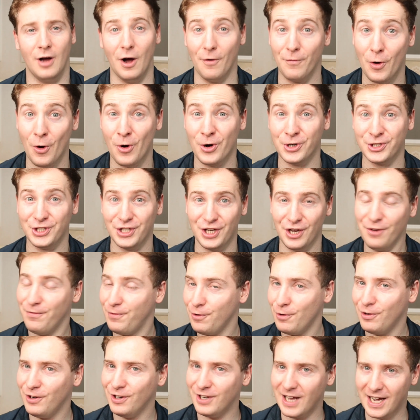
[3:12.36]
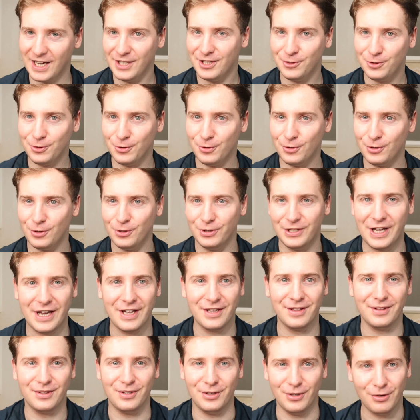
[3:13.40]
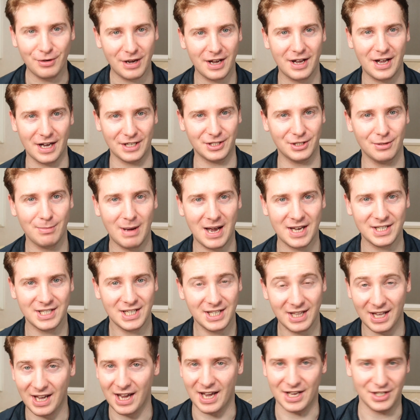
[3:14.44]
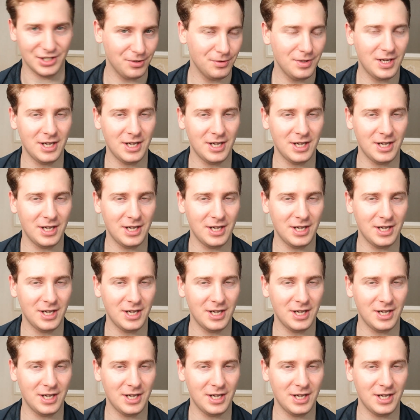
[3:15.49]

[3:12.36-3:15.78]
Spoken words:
Of course, if you like the tool, then you can customize it as you